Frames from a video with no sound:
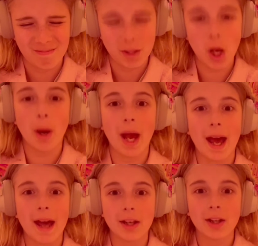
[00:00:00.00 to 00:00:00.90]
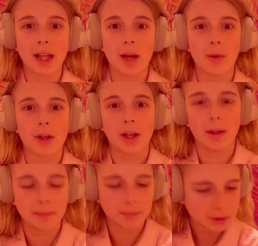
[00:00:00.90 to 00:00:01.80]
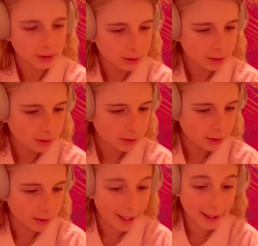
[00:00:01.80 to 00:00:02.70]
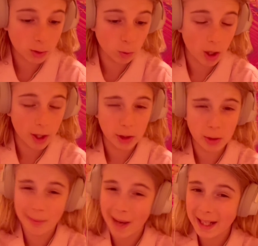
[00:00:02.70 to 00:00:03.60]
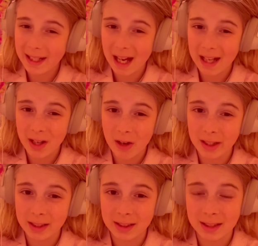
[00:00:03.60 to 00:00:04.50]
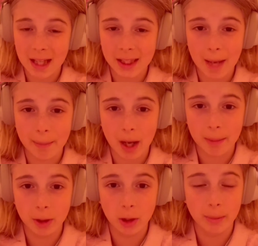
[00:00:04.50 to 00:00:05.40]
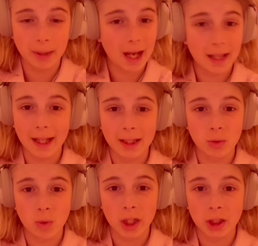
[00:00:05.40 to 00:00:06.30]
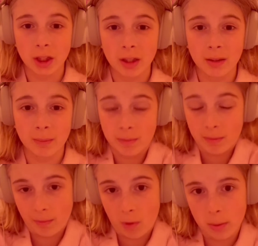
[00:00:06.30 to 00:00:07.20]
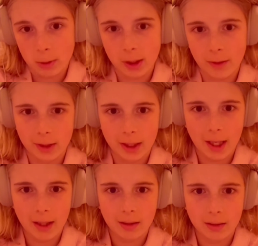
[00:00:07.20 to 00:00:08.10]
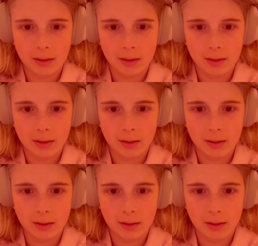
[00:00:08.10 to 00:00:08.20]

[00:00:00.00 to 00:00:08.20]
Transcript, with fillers: No ad. Okay, we're good. Next one. You might not know this, it's not that popular, but I like to watch it almost every day.